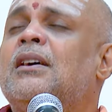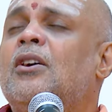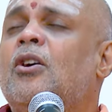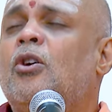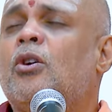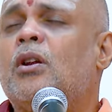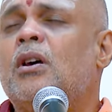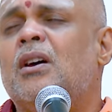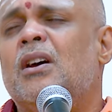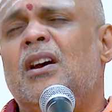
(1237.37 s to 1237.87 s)

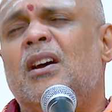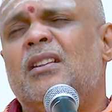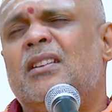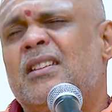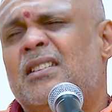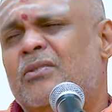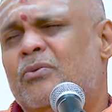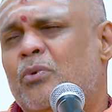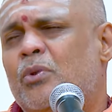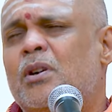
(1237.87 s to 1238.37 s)
or
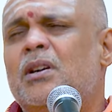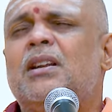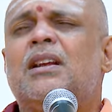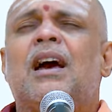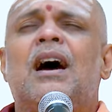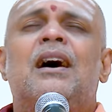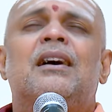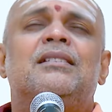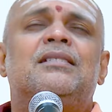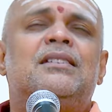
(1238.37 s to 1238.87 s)
this word
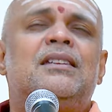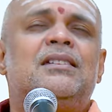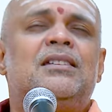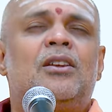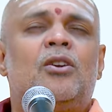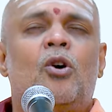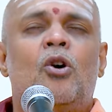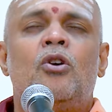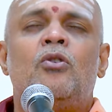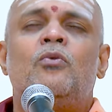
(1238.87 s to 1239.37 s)
caste is a
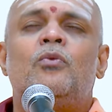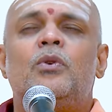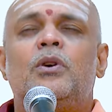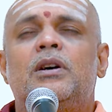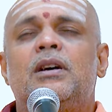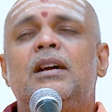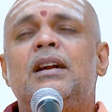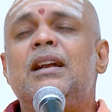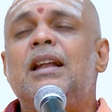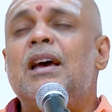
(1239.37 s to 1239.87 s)
wrong
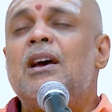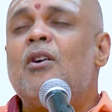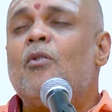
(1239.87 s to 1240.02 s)
word.